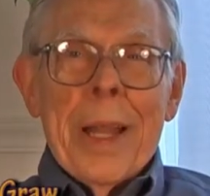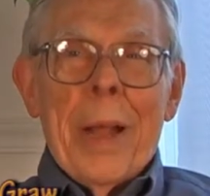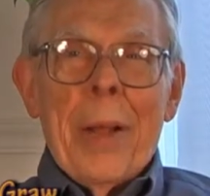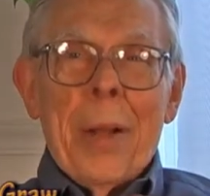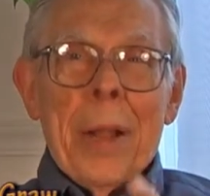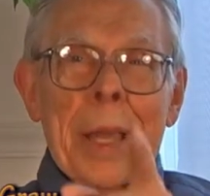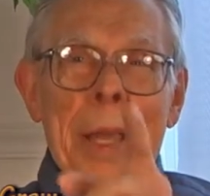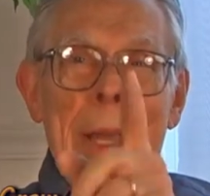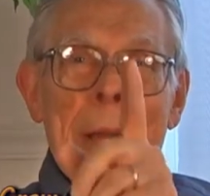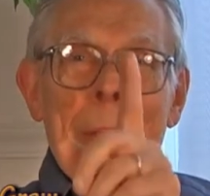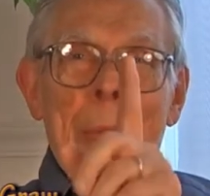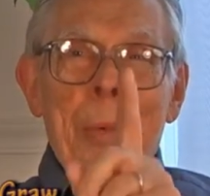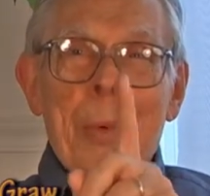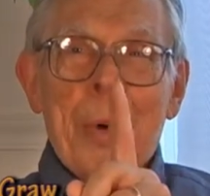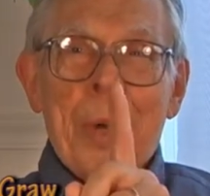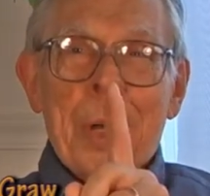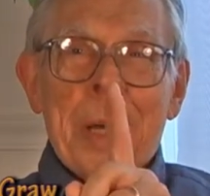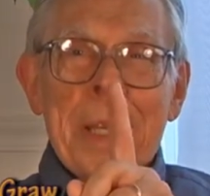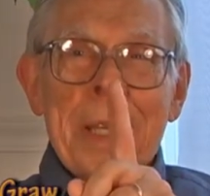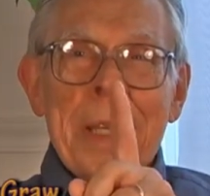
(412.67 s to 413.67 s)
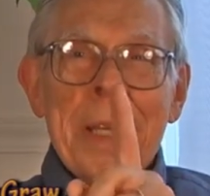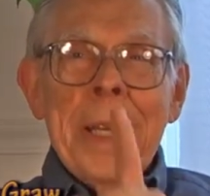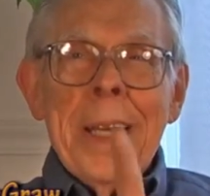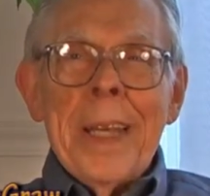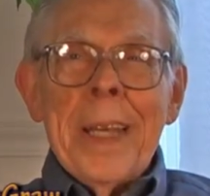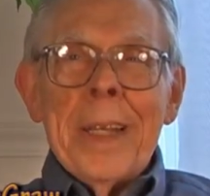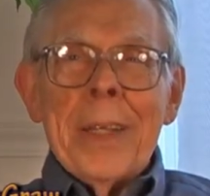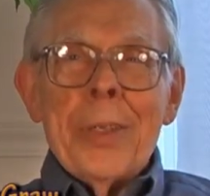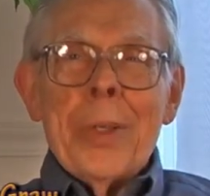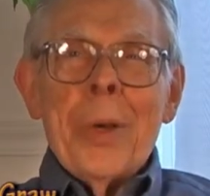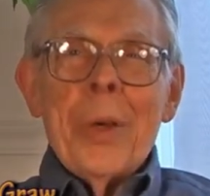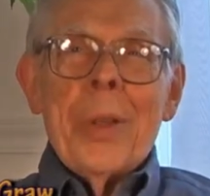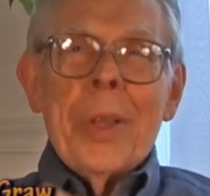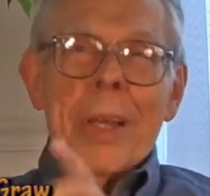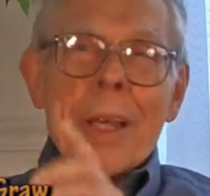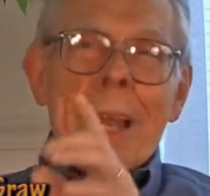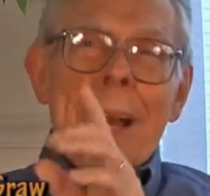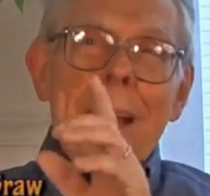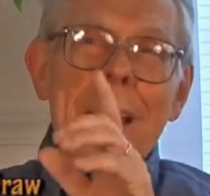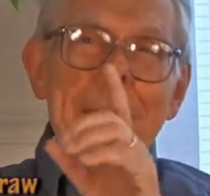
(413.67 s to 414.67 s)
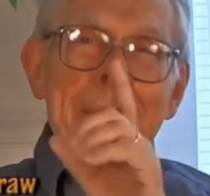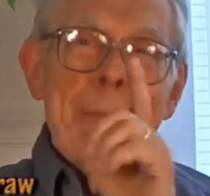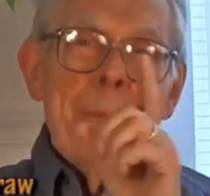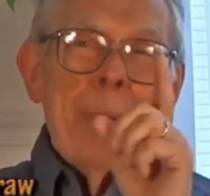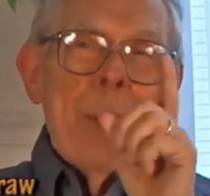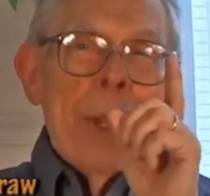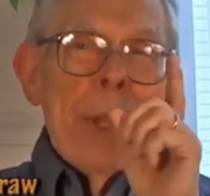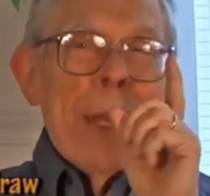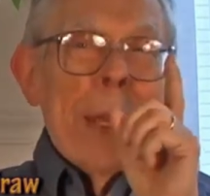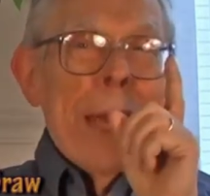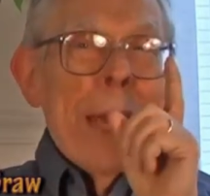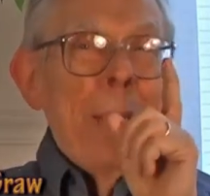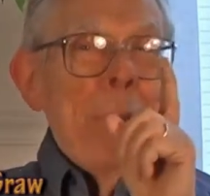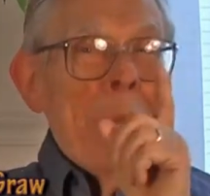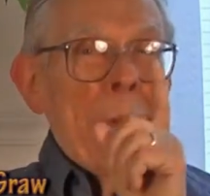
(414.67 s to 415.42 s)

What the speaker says: I only got one, so the guys really gave